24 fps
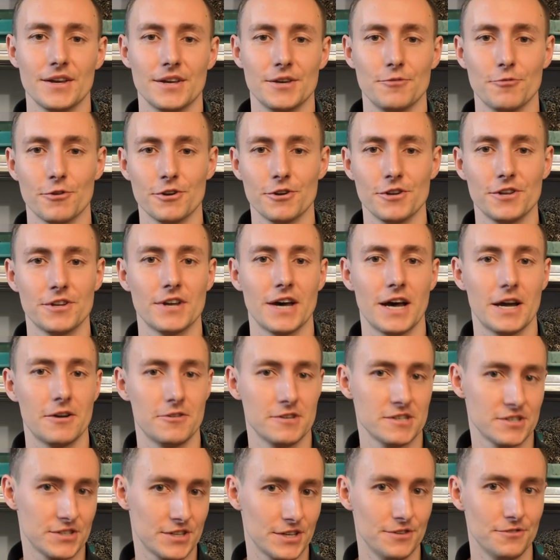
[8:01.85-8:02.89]
He wanted
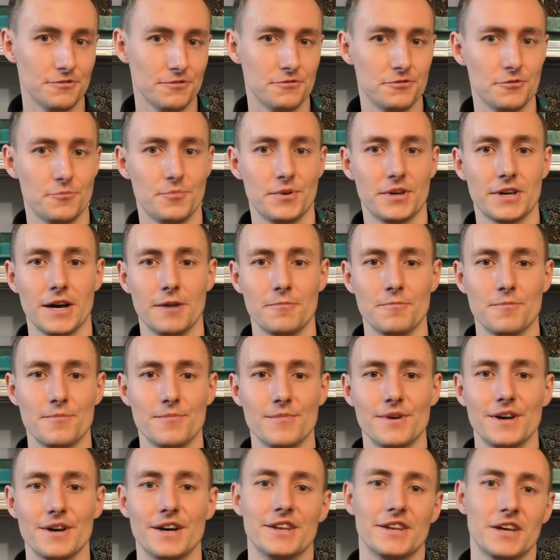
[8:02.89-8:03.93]
Ironskin to
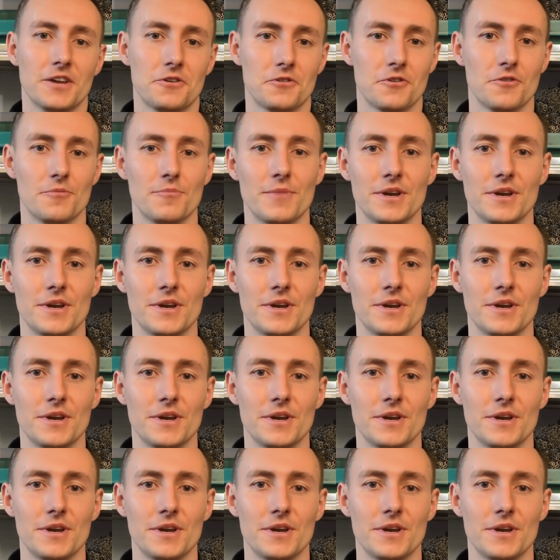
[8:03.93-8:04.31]
become another